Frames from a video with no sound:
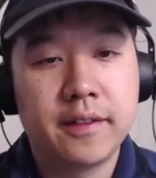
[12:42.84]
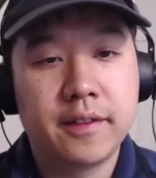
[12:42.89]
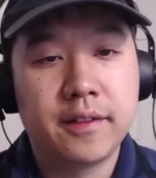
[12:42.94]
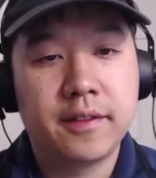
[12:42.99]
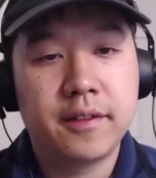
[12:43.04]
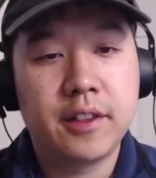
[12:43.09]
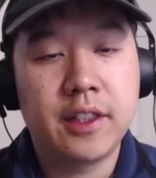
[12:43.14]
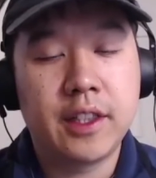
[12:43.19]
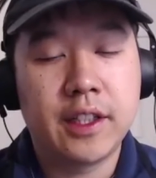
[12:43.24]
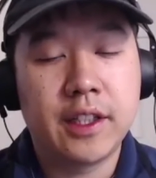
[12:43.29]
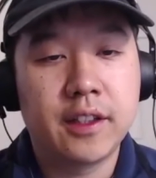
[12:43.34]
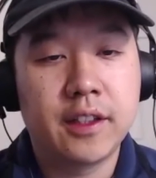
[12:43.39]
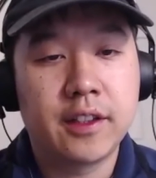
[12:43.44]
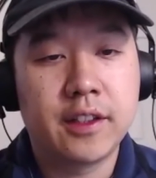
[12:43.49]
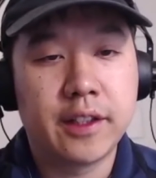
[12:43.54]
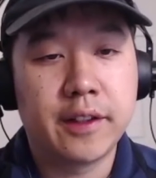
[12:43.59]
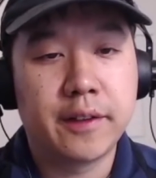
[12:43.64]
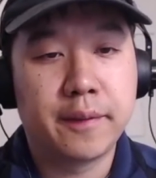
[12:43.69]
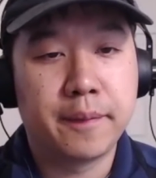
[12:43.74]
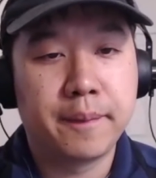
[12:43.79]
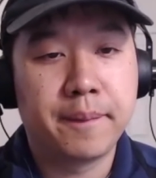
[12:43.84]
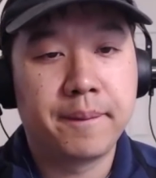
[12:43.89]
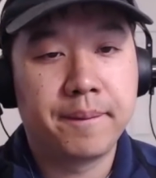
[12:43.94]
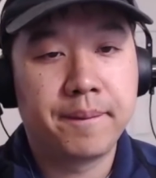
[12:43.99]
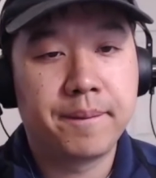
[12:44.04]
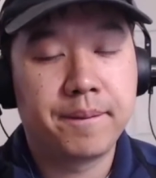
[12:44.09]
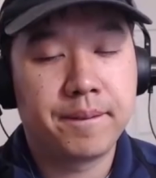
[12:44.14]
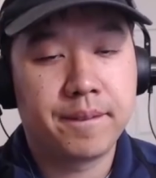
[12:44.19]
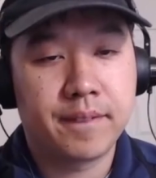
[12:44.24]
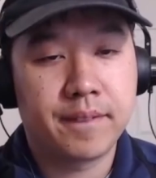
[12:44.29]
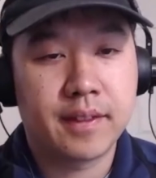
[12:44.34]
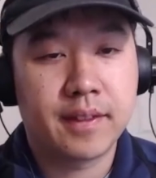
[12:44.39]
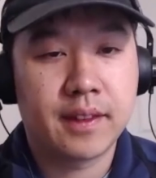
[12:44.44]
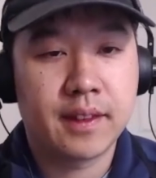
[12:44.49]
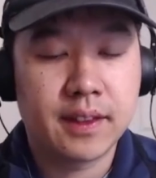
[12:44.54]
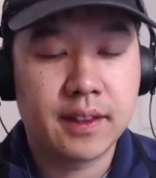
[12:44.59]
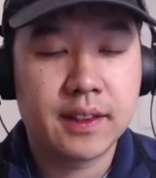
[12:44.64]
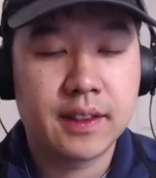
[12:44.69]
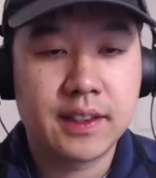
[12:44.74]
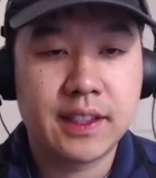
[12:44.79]
right, okay. things like that.
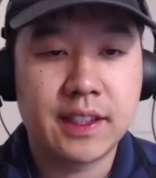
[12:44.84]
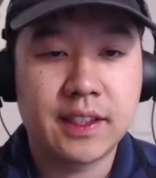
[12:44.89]
So